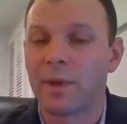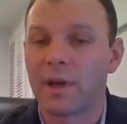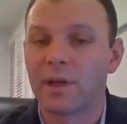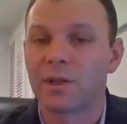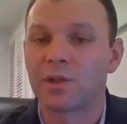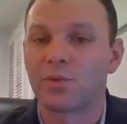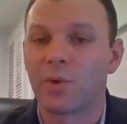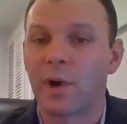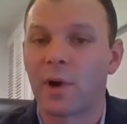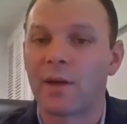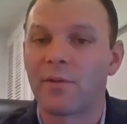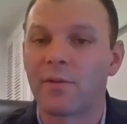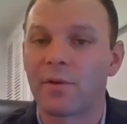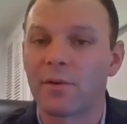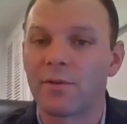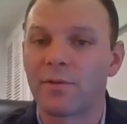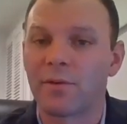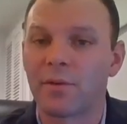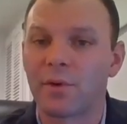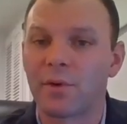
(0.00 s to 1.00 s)
big
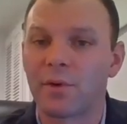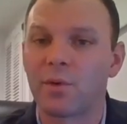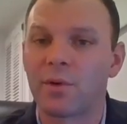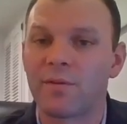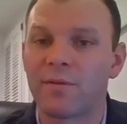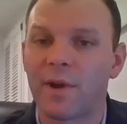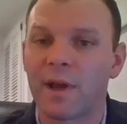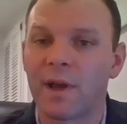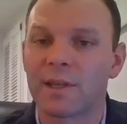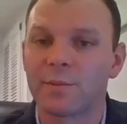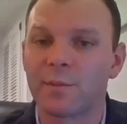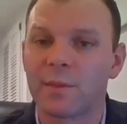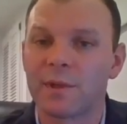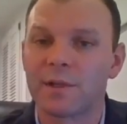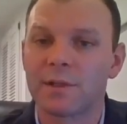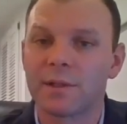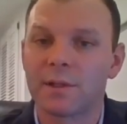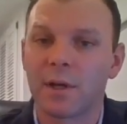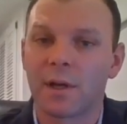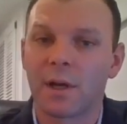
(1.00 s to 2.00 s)
driver for new
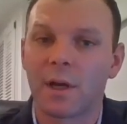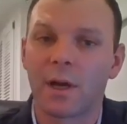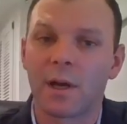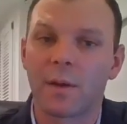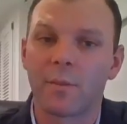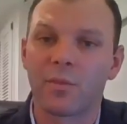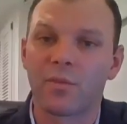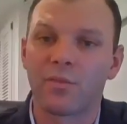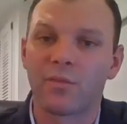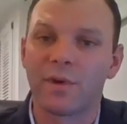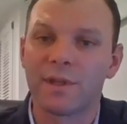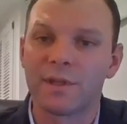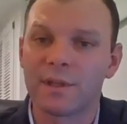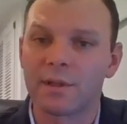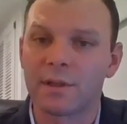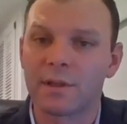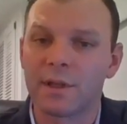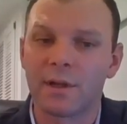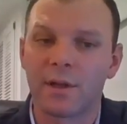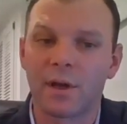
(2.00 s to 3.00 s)
investment
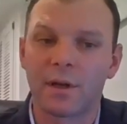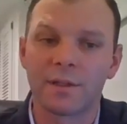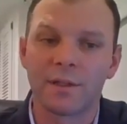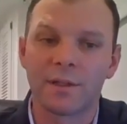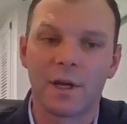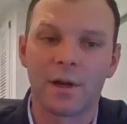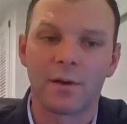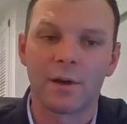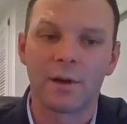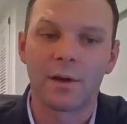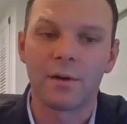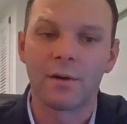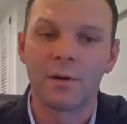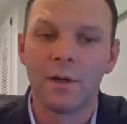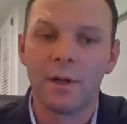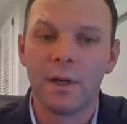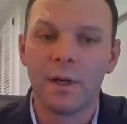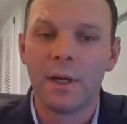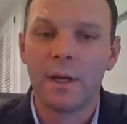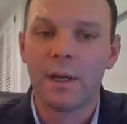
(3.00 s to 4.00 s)
recently in
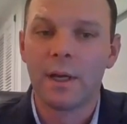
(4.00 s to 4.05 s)
Ontario.